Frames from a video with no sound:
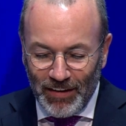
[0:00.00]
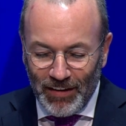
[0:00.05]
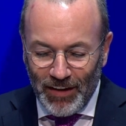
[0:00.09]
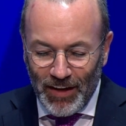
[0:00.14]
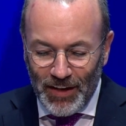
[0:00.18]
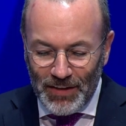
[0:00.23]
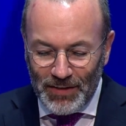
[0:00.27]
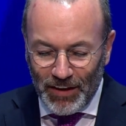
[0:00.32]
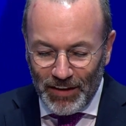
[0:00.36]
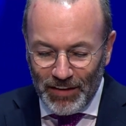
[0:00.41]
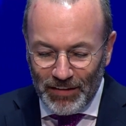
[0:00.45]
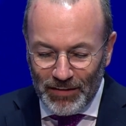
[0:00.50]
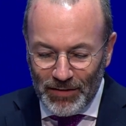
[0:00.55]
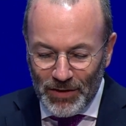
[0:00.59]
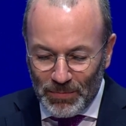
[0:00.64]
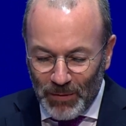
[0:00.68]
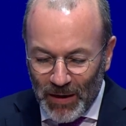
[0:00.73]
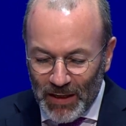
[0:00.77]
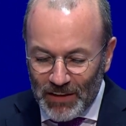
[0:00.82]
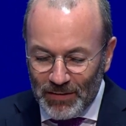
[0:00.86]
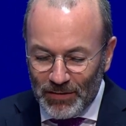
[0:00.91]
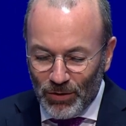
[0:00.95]
It's in
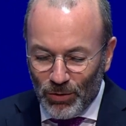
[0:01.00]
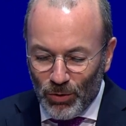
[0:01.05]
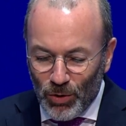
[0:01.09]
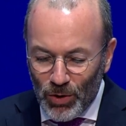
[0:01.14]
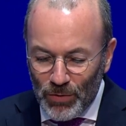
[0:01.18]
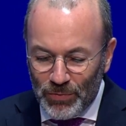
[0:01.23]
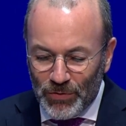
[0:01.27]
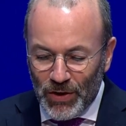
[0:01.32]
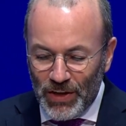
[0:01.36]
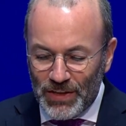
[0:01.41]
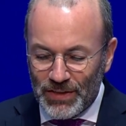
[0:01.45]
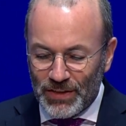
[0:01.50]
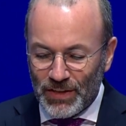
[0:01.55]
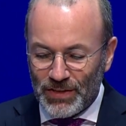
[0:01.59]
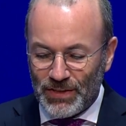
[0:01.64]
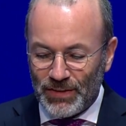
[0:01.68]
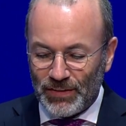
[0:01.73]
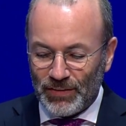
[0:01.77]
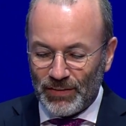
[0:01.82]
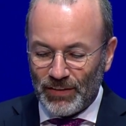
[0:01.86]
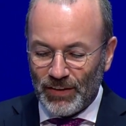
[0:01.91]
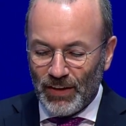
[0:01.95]
Sweden, Ulf
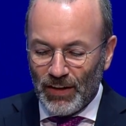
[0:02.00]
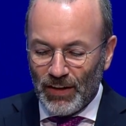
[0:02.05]
Kristersson.